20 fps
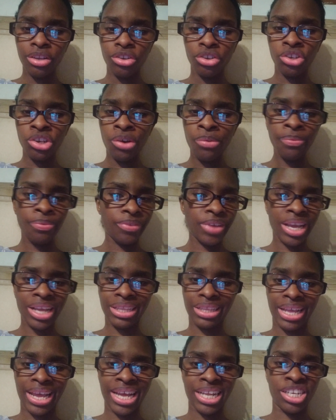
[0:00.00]
Don't
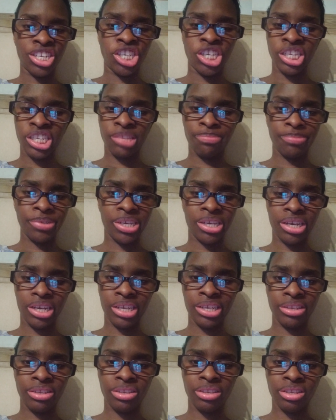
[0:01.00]
think that just
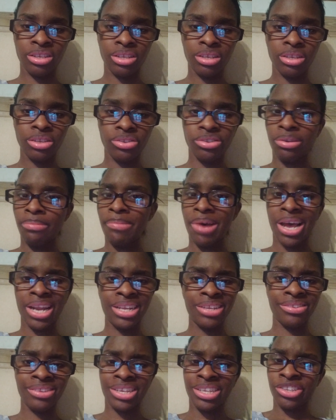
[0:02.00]
because
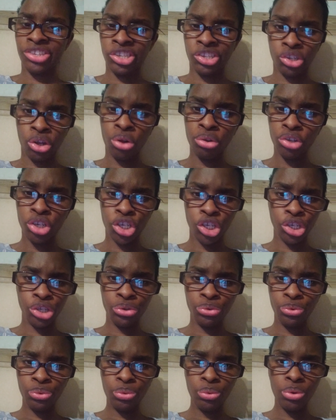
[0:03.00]
somebody insults
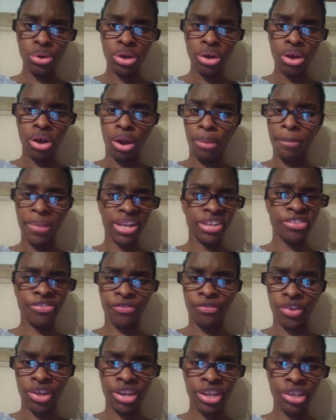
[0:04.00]
you or makes
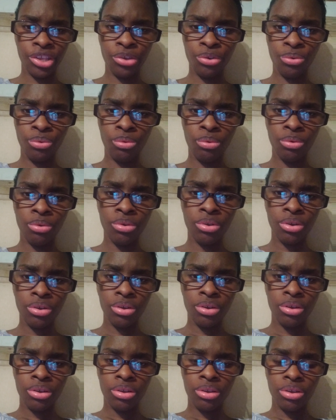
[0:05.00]
fun of you
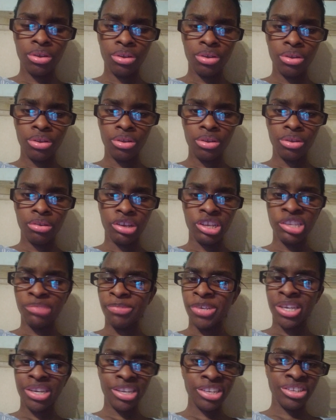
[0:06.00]
is
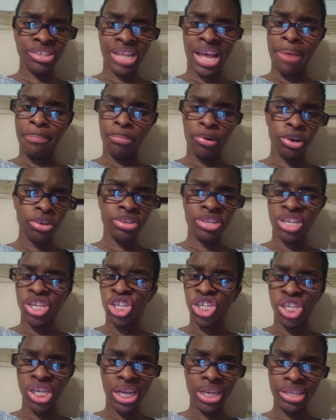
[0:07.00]
because that person
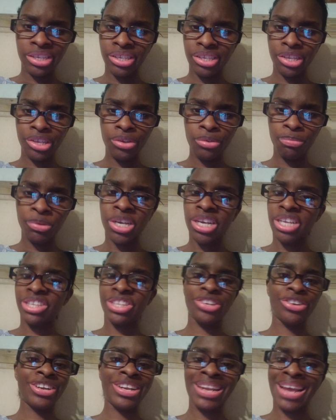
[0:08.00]
is jealous of you, because
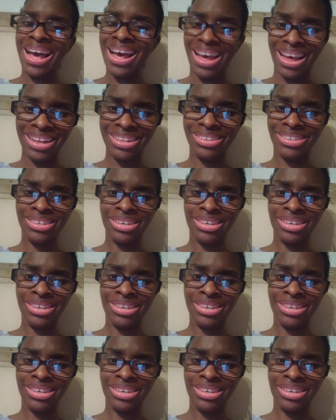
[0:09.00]
they're not.